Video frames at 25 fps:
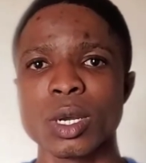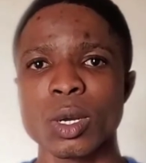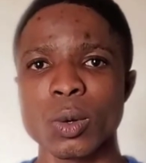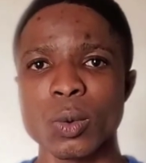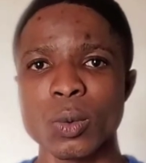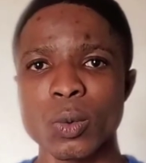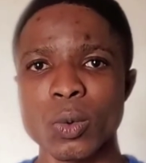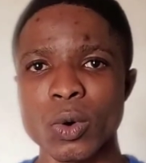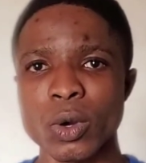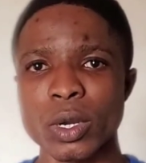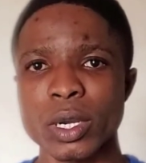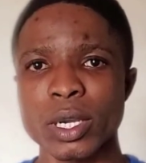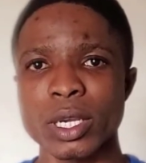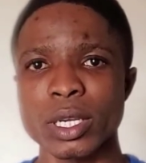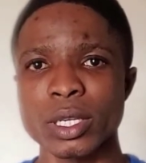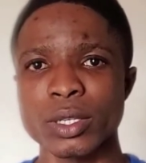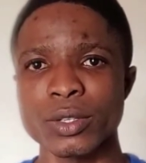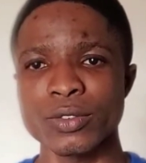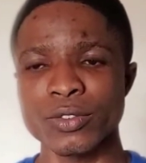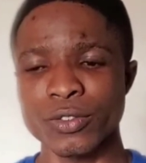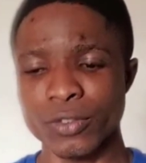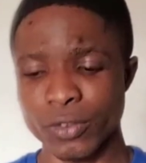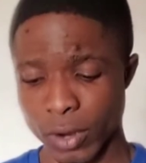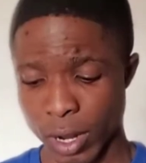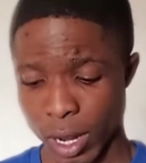
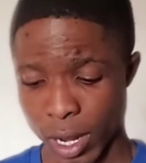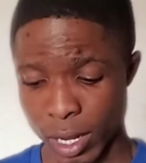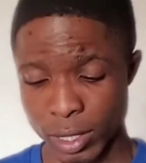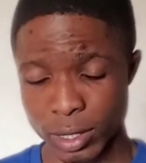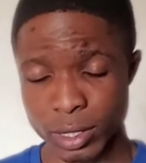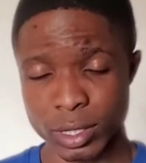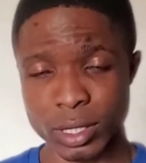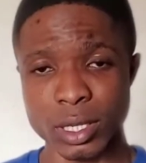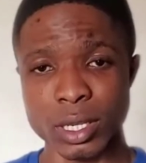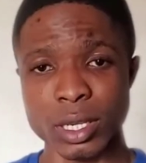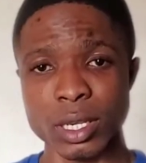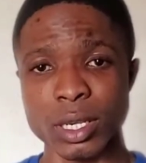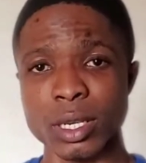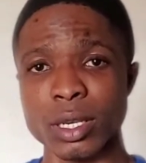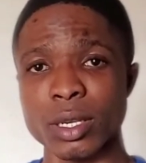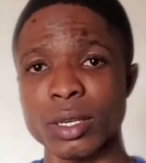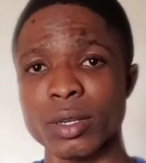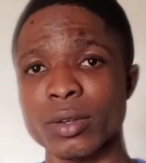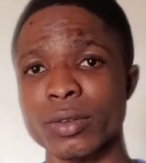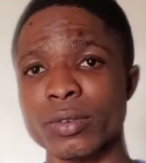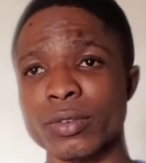working as a